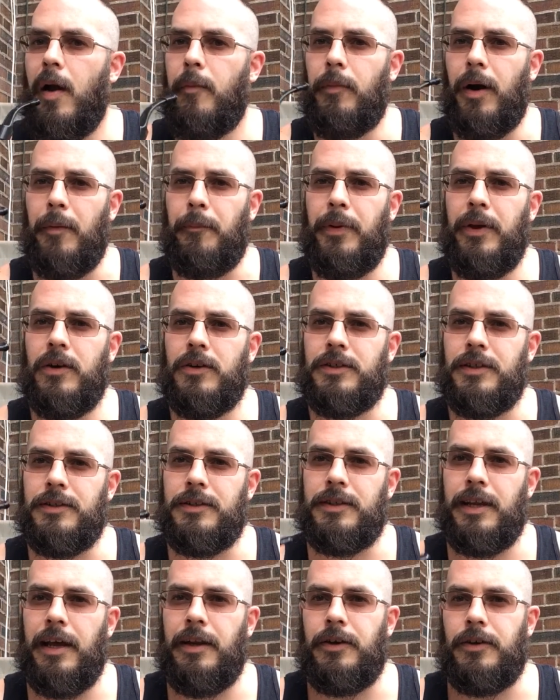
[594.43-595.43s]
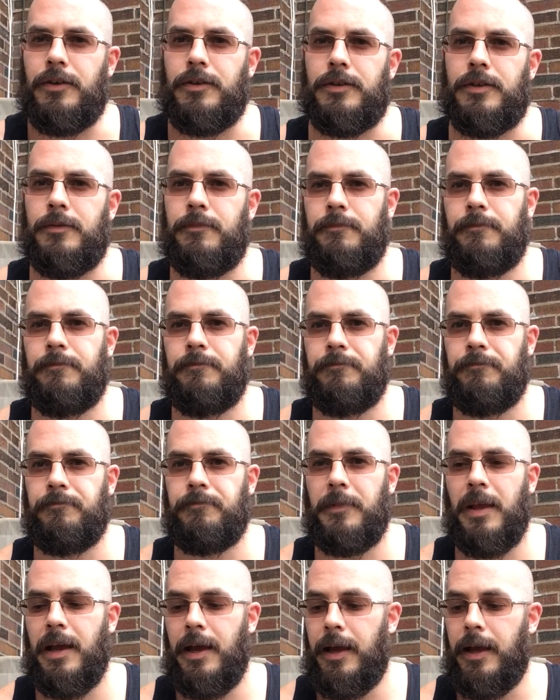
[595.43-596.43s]
by Peterson standards.
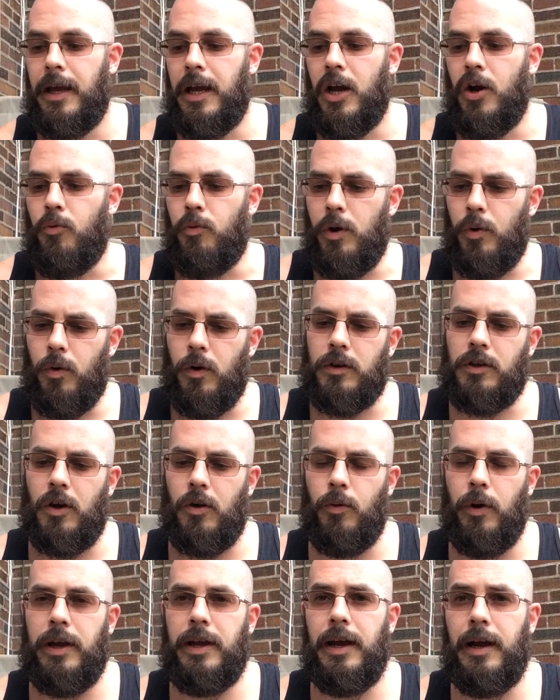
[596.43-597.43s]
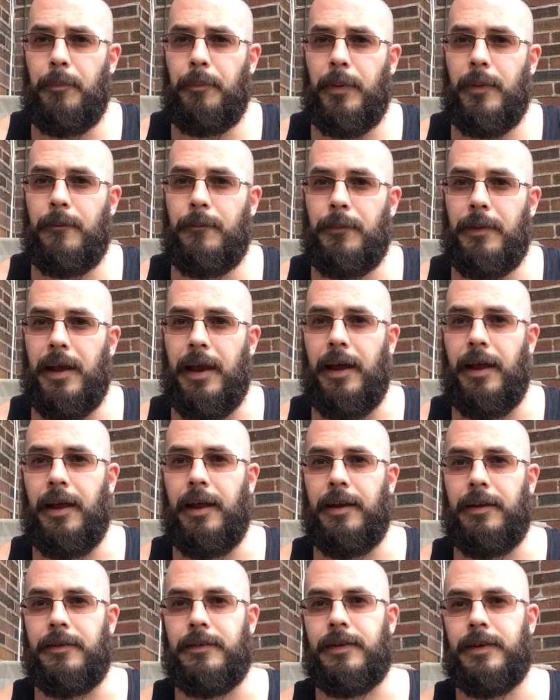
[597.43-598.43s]
We worked our way up,
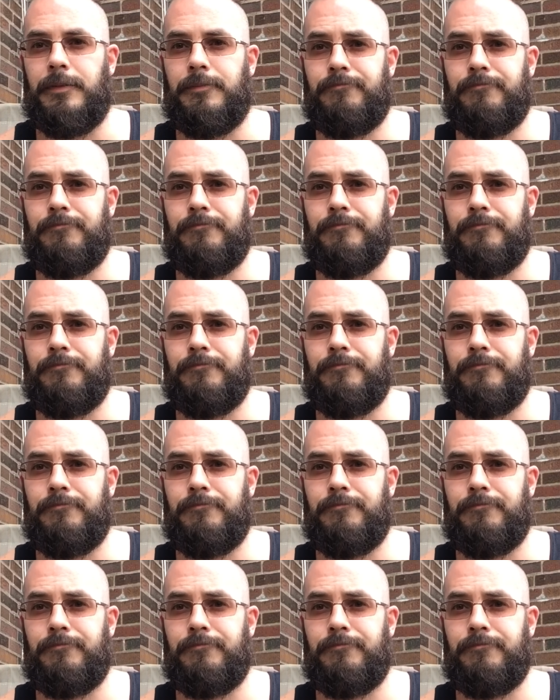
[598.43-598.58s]
and